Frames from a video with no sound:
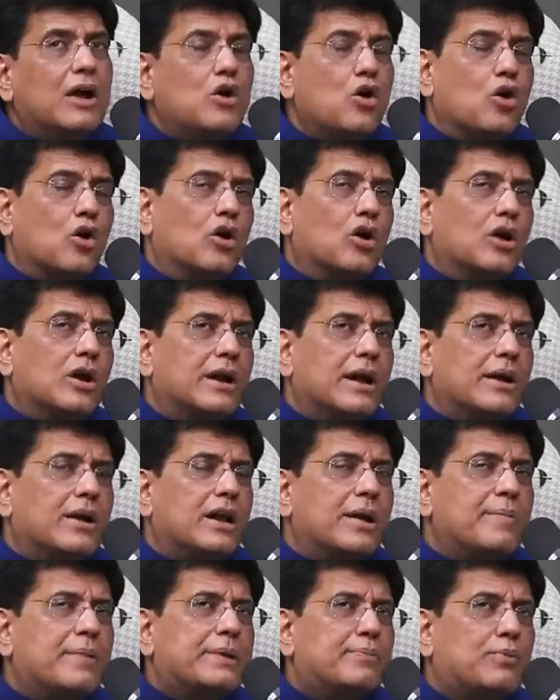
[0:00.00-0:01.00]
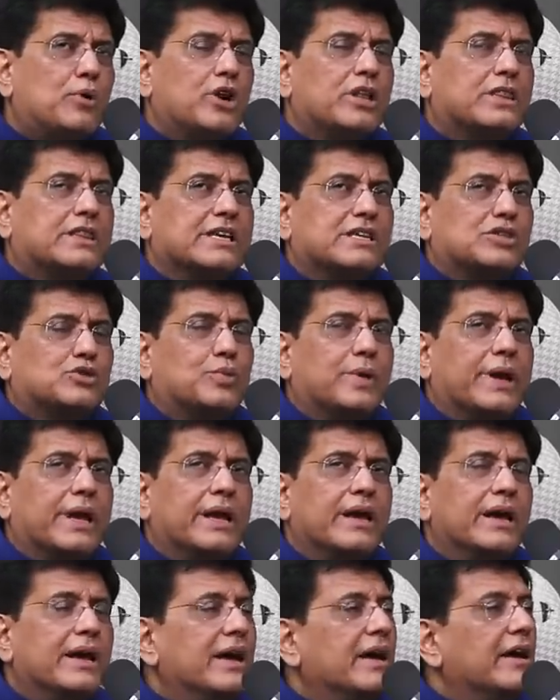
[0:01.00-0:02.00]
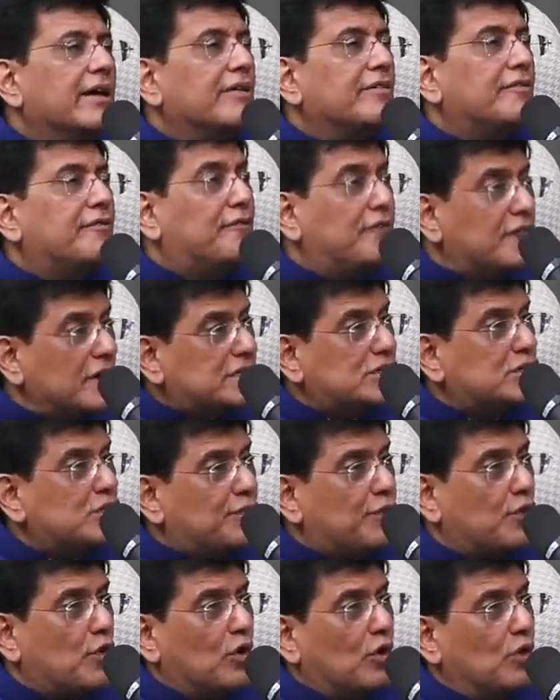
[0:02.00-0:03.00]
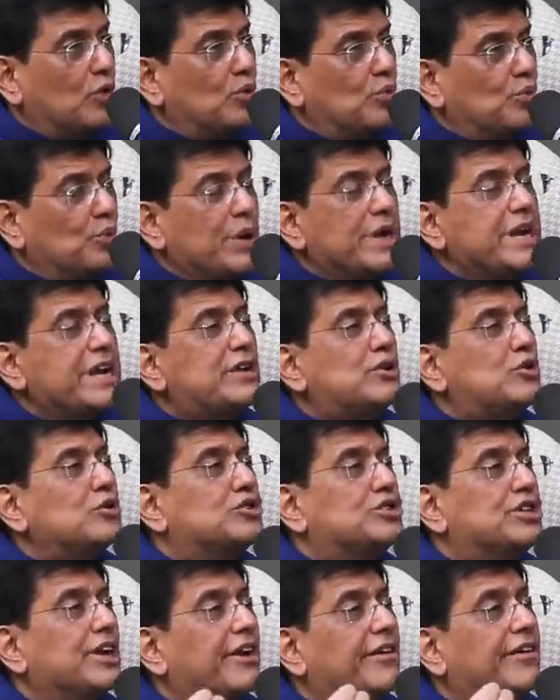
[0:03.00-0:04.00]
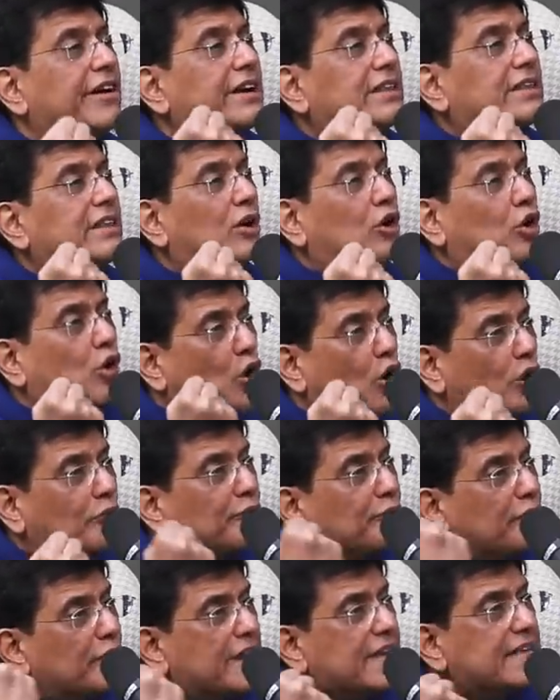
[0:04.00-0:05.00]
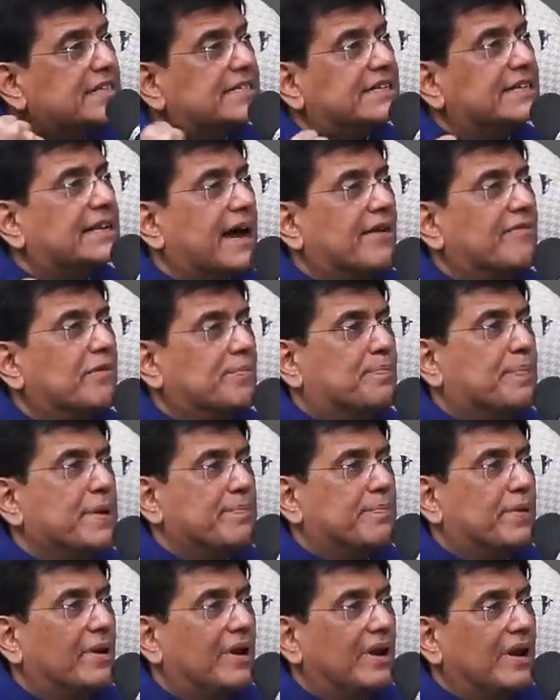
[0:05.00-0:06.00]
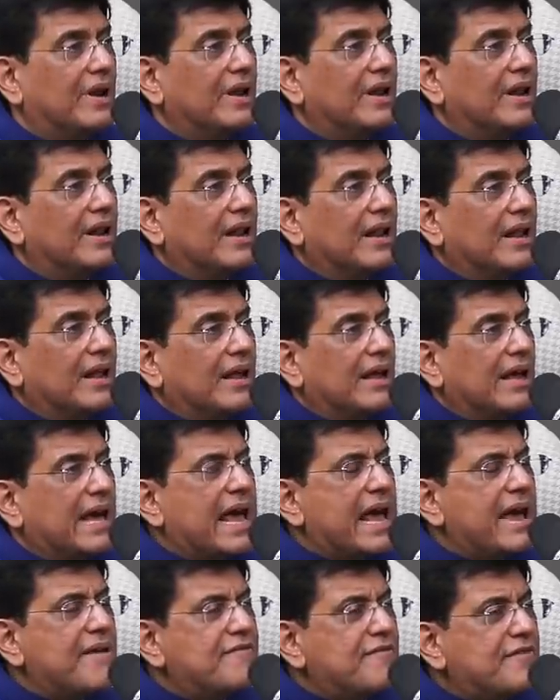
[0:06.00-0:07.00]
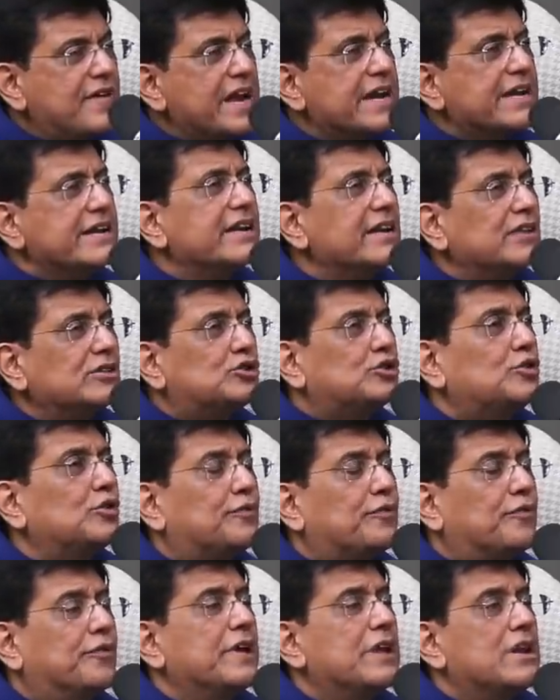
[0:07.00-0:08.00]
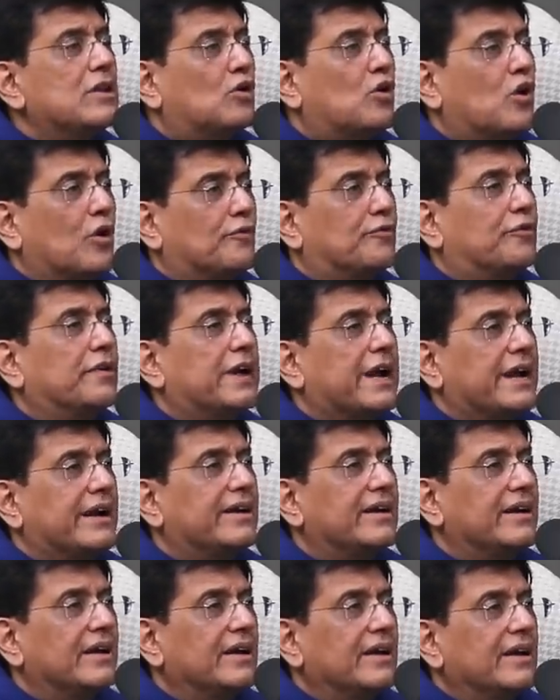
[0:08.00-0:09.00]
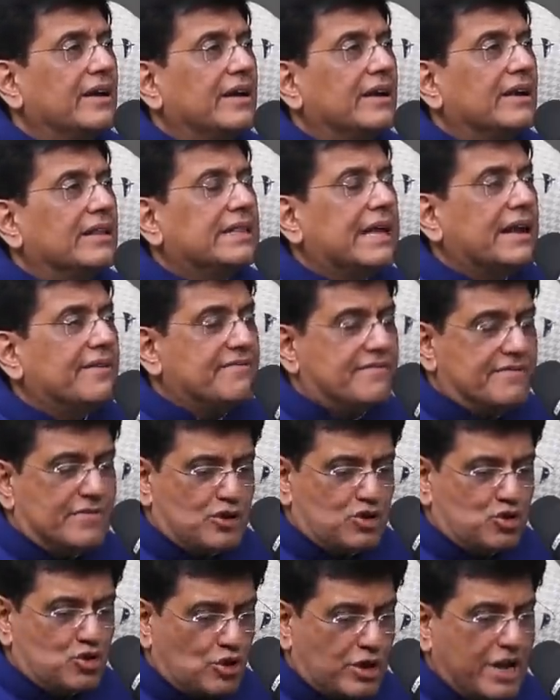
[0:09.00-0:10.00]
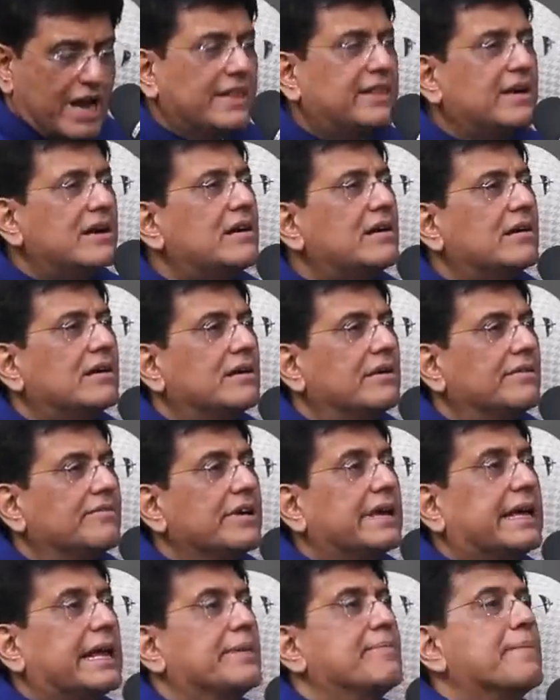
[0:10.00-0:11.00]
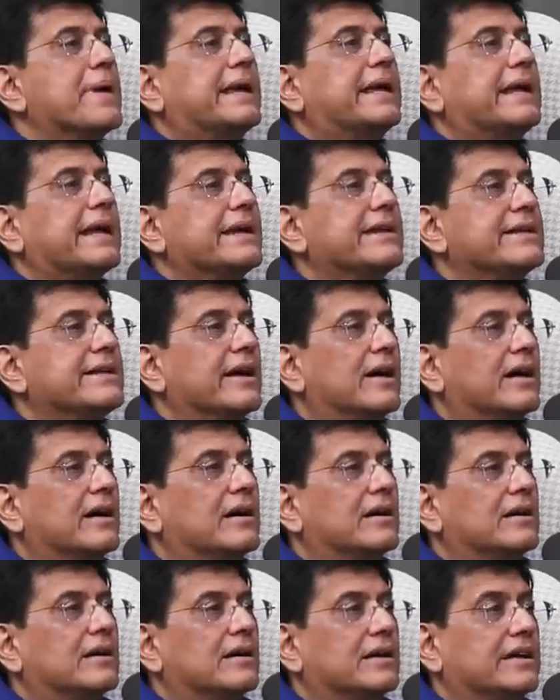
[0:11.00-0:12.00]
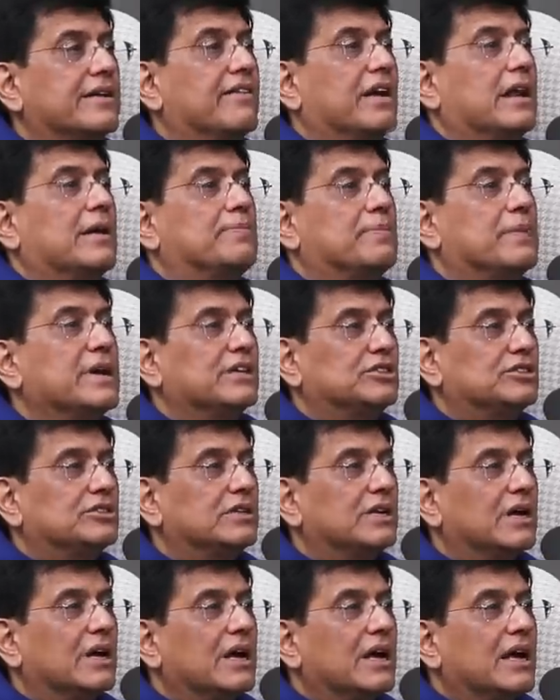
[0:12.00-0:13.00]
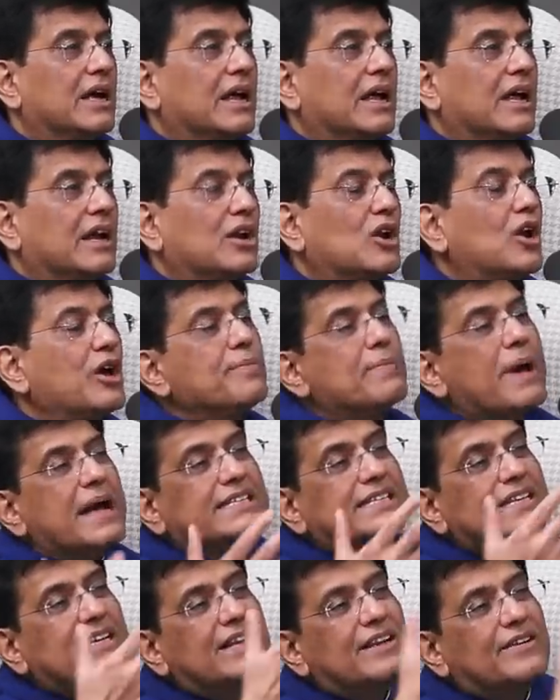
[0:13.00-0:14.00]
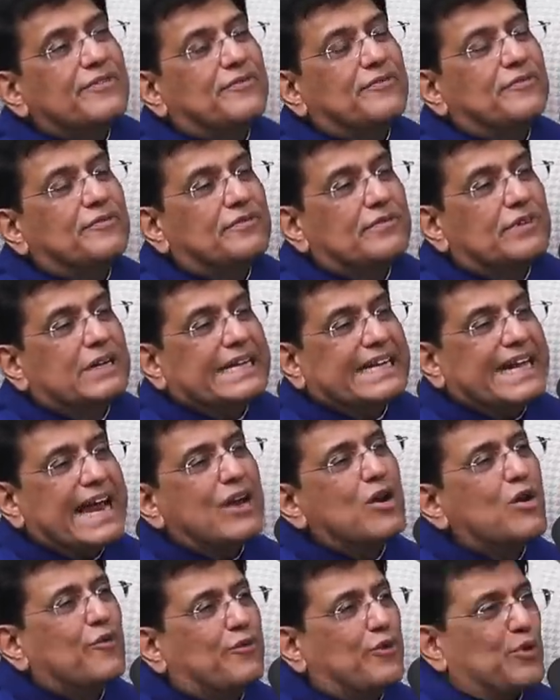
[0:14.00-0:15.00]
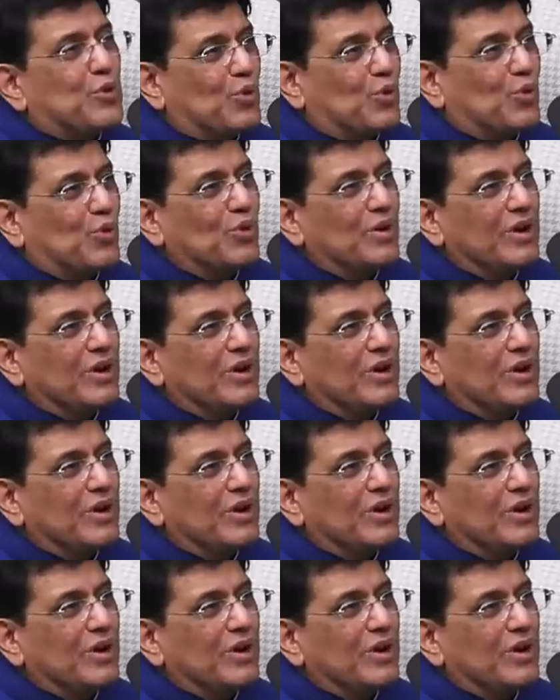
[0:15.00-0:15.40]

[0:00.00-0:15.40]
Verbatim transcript: No, now let me put it this way. First of all, we need to generate the confidence in our people. Every Indian should feel confident that together we can make India a developed nation. Now imagine if 10 of you